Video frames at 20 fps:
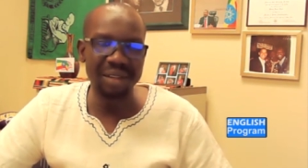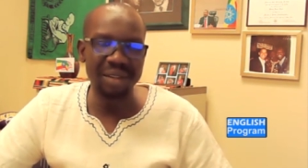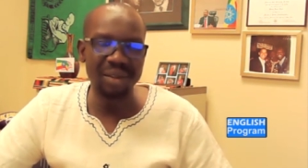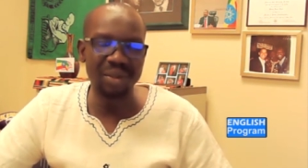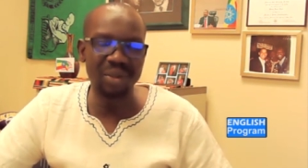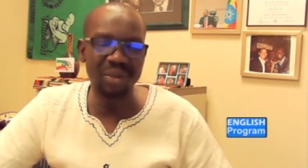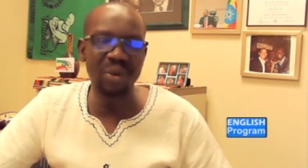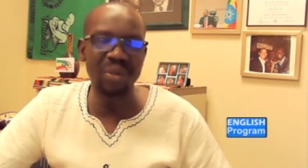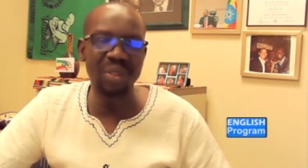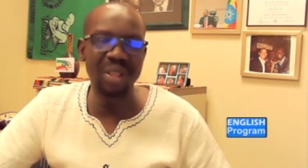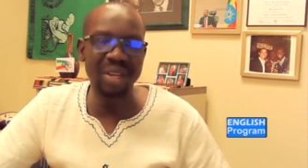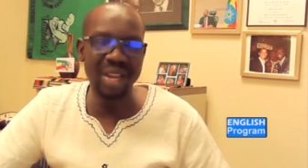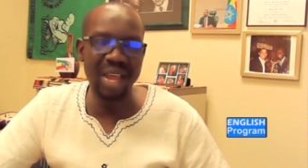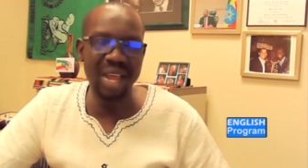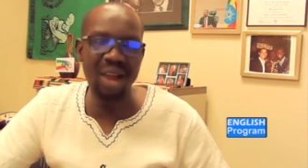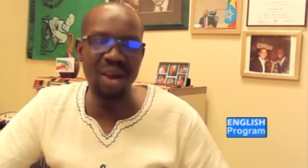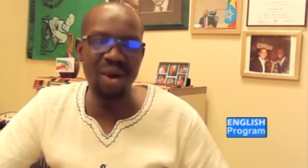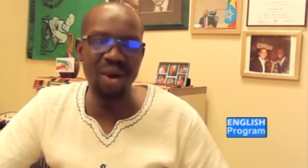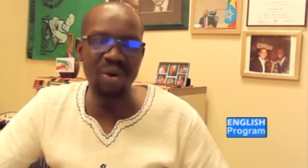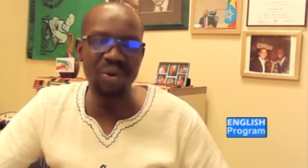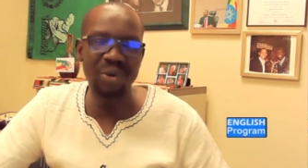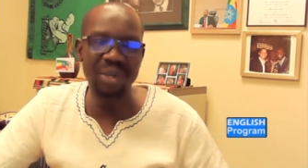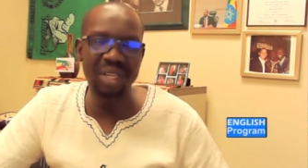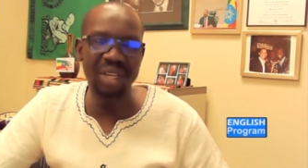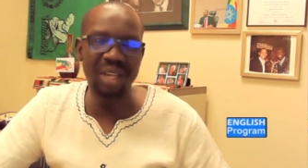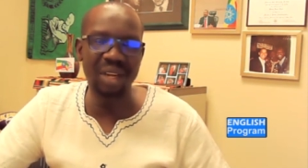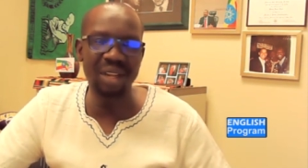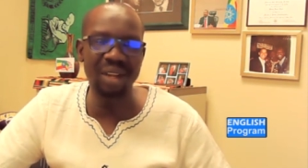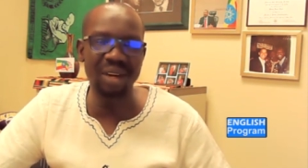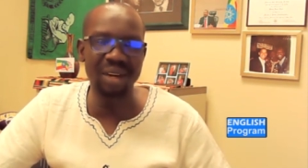so they now
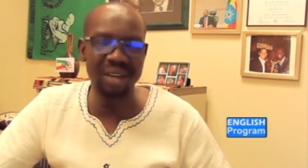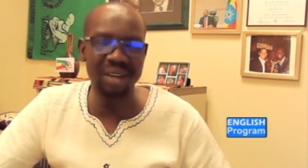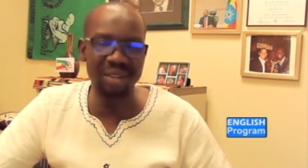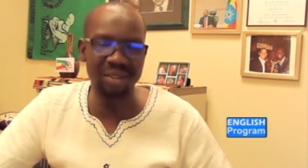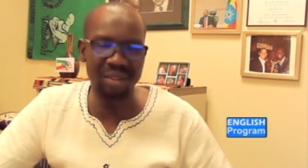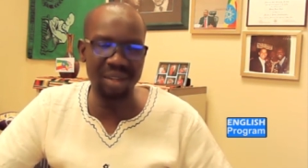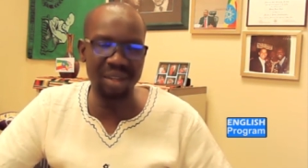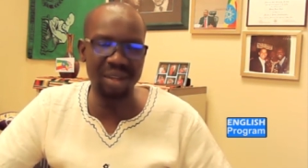declare as